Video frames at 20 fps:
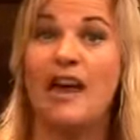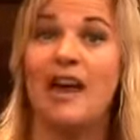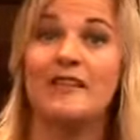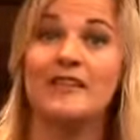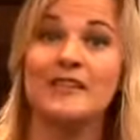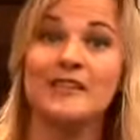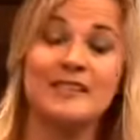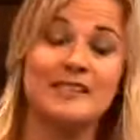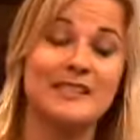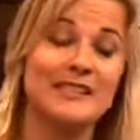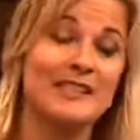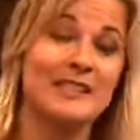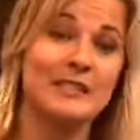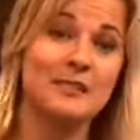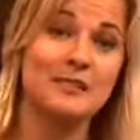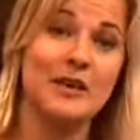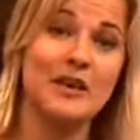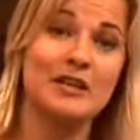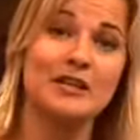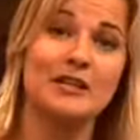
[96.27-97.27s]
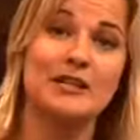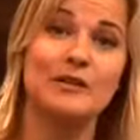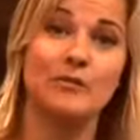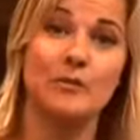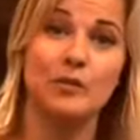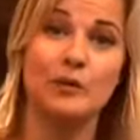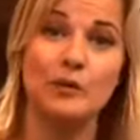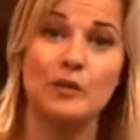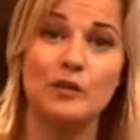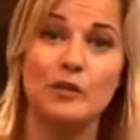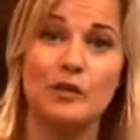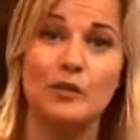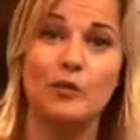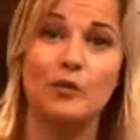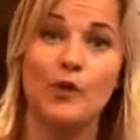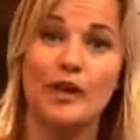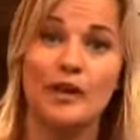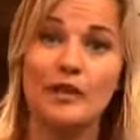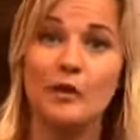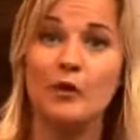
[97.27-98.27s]
And this is especially important
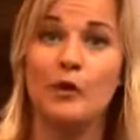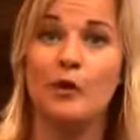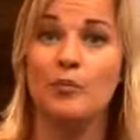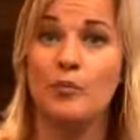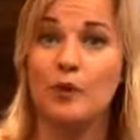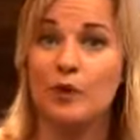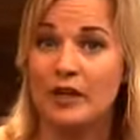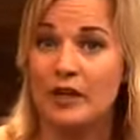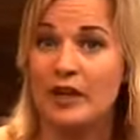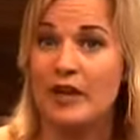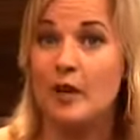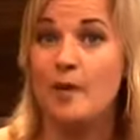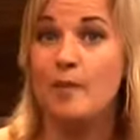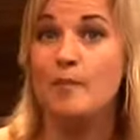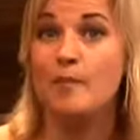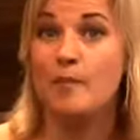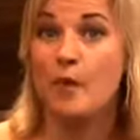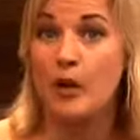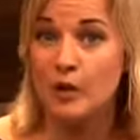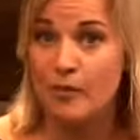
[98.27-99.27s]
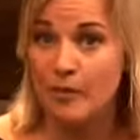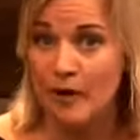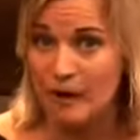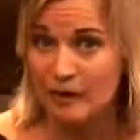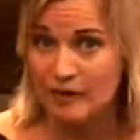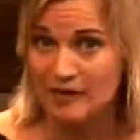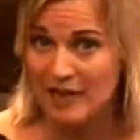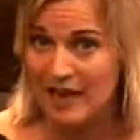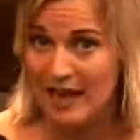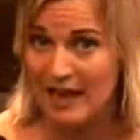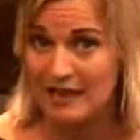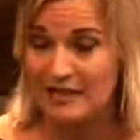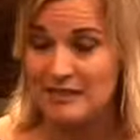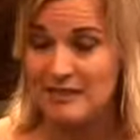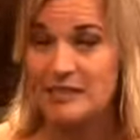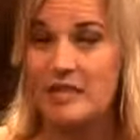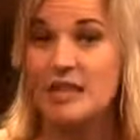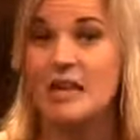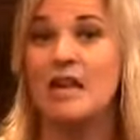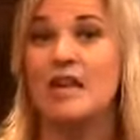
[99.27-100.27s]
when you're booking mobile
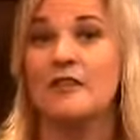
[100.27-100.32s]
tans.